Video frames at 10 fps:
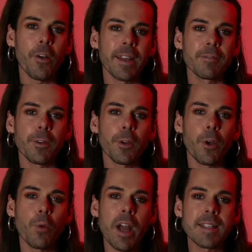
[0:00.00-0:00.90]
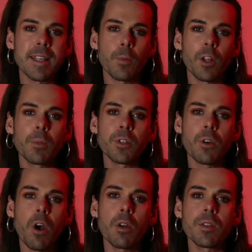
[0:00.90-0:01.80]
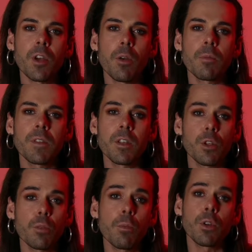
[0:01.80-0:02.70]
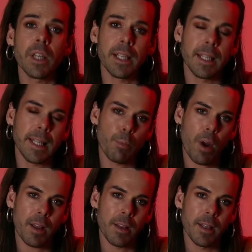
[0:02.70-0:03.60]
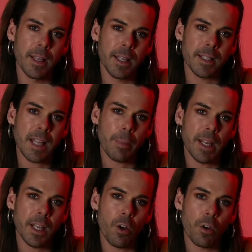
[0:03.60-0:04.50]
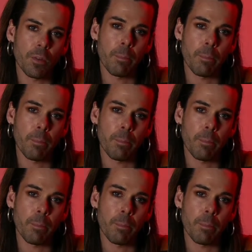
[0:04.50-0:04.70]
and Virgo Rising. Welcome to your horoscope for the new moon in Libra. It's happening on